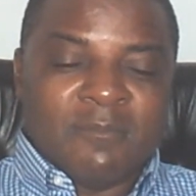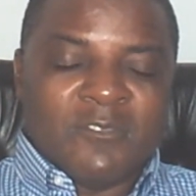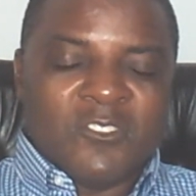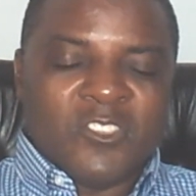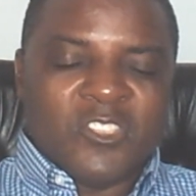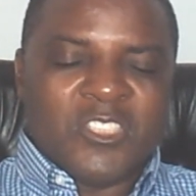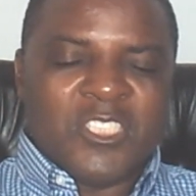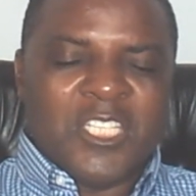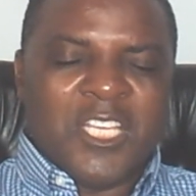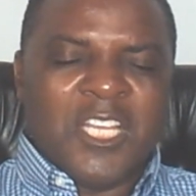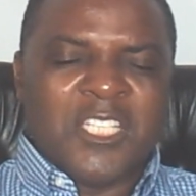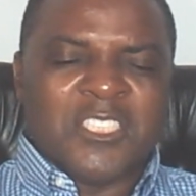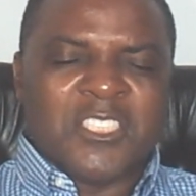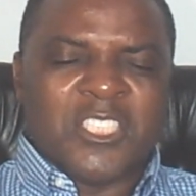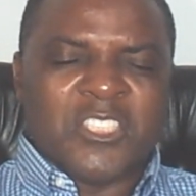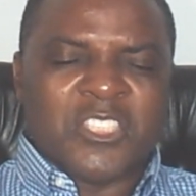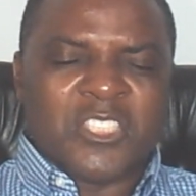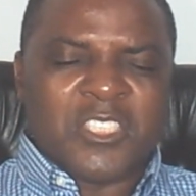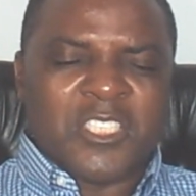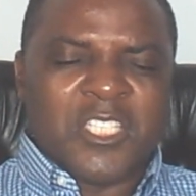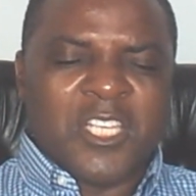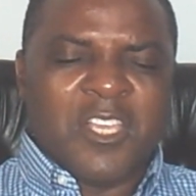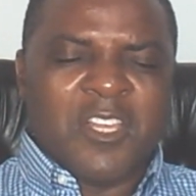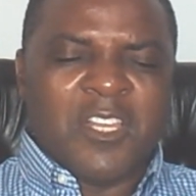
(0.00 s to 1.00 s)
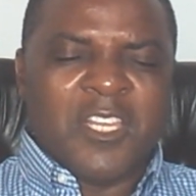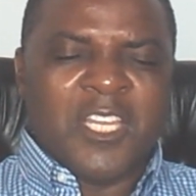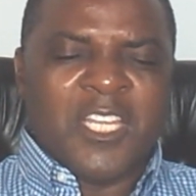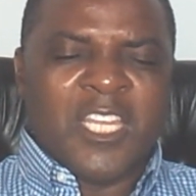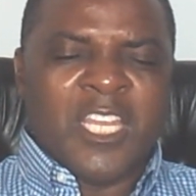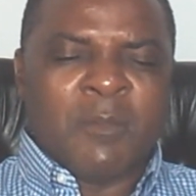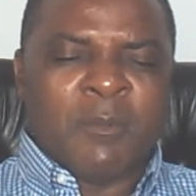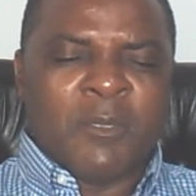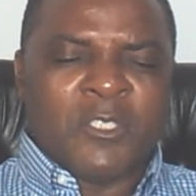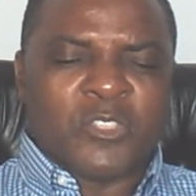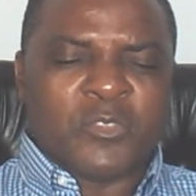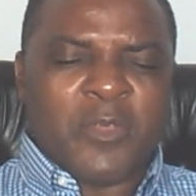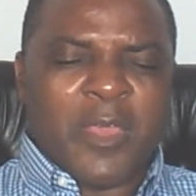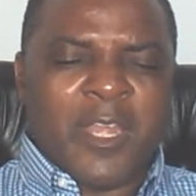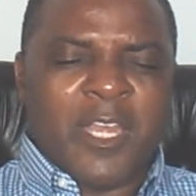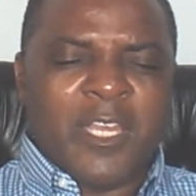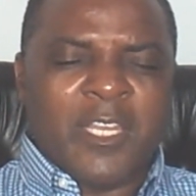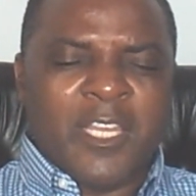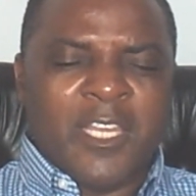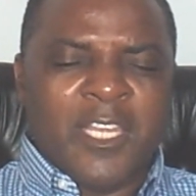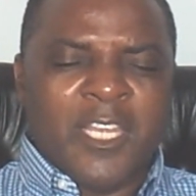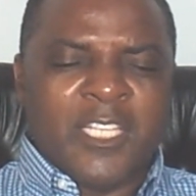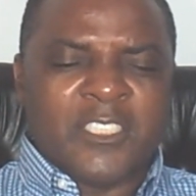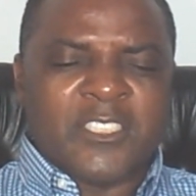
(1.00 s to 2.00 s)
Jesus clearly demonstrated,
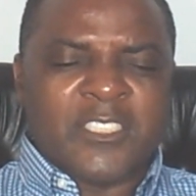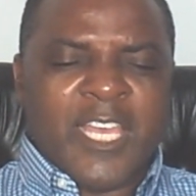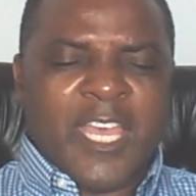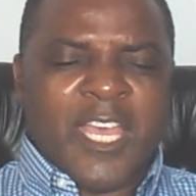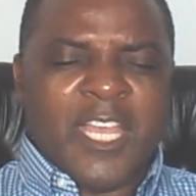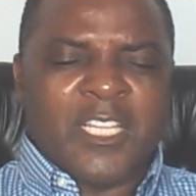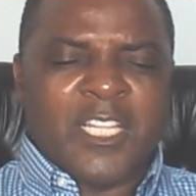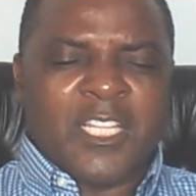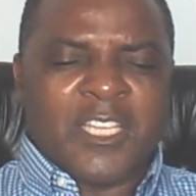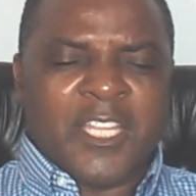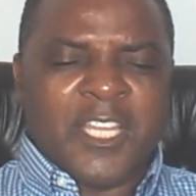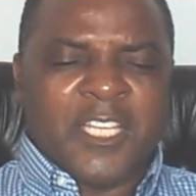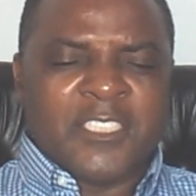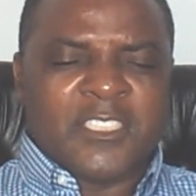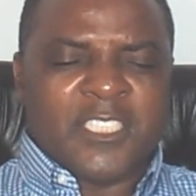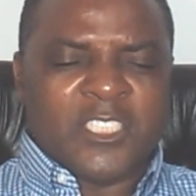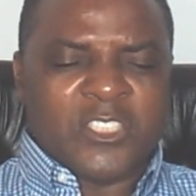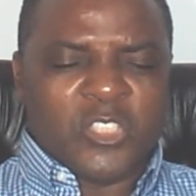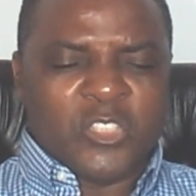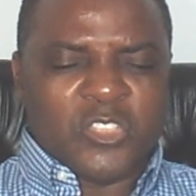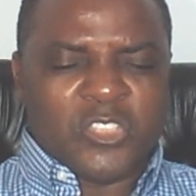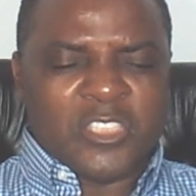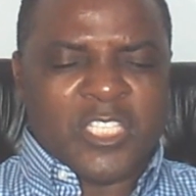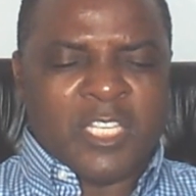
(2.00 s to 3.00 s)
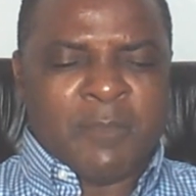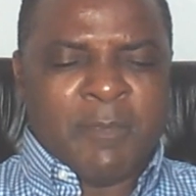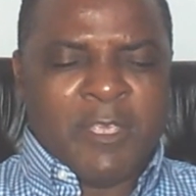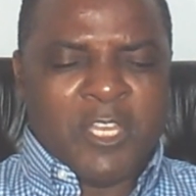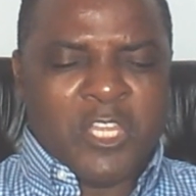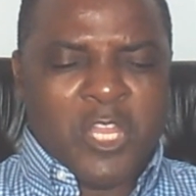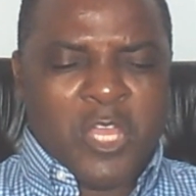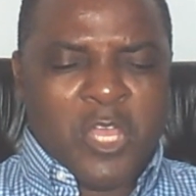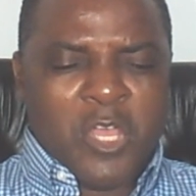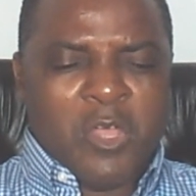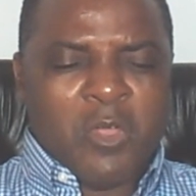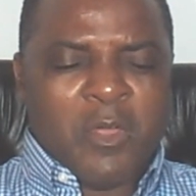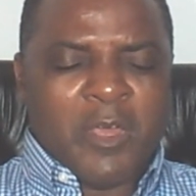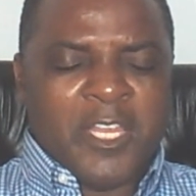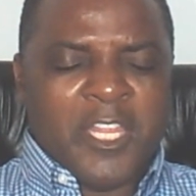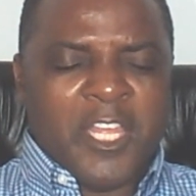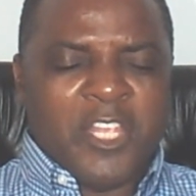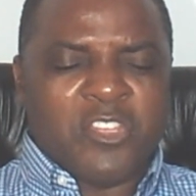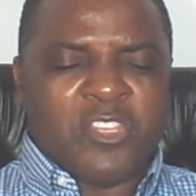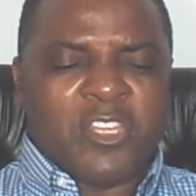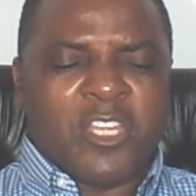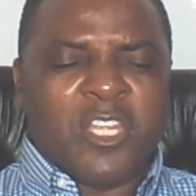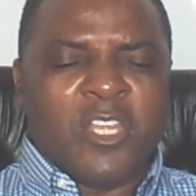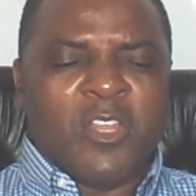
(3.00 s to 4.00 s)
and he said, the things that you see me do, I
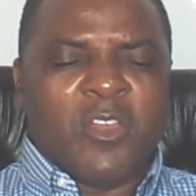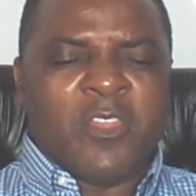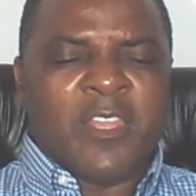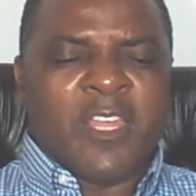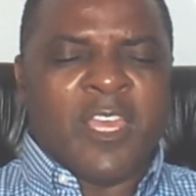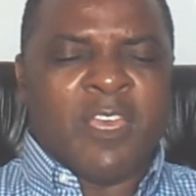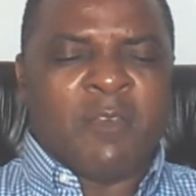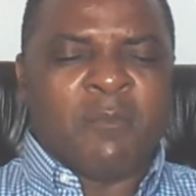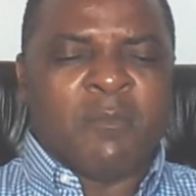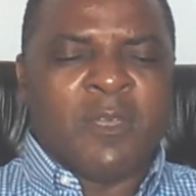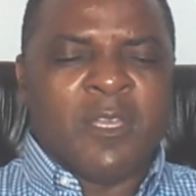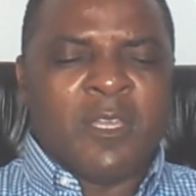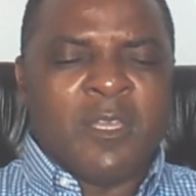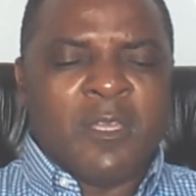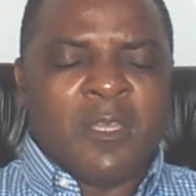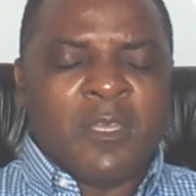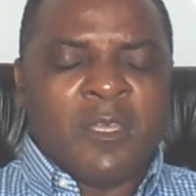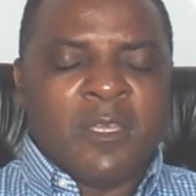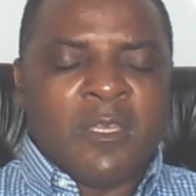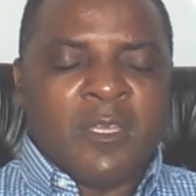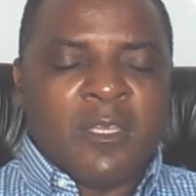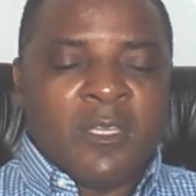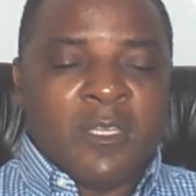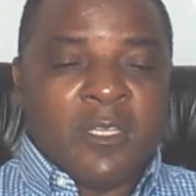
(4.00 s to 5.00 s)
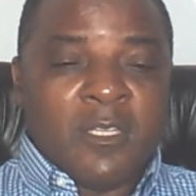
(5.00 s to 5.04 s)
need you to do them.